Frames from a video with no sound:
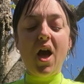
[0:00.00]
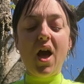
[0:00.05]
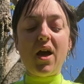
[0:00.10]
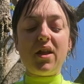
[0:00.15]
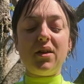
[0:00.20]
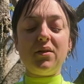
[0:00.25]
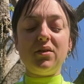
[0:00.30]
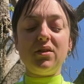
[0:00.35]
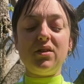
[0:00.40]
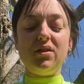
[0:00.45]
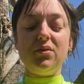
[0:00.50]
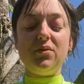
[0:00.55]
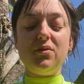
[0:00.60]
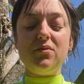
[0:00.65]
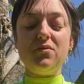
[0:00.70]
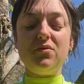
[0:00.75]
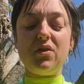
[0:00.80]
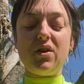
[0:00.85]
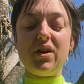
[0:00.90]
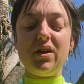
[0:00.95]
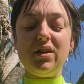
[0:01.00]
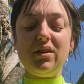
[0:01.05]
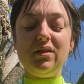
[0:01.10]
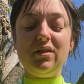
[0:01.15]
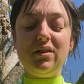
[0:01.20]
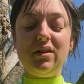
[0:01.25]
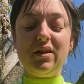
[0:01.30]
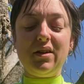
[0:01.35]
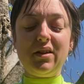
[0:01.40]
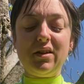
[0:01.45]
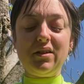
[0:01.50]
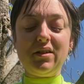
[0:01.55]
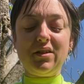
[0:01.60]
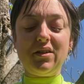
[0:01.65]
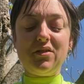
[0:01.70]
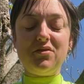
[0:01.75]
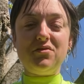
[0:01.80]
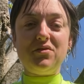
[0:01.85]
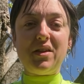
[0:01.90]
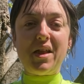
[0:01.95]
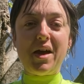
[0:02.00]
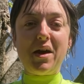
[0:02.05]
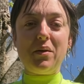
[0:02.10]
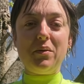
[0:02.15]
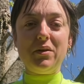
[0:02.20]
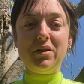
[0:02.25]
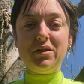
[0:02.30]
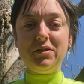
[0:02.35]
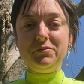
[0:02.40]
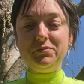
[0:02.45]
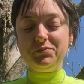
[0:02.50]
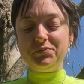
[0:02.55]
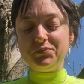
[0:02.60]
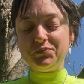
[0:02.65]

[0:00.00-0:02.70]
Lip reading: And I'm going to invite you, like a flower,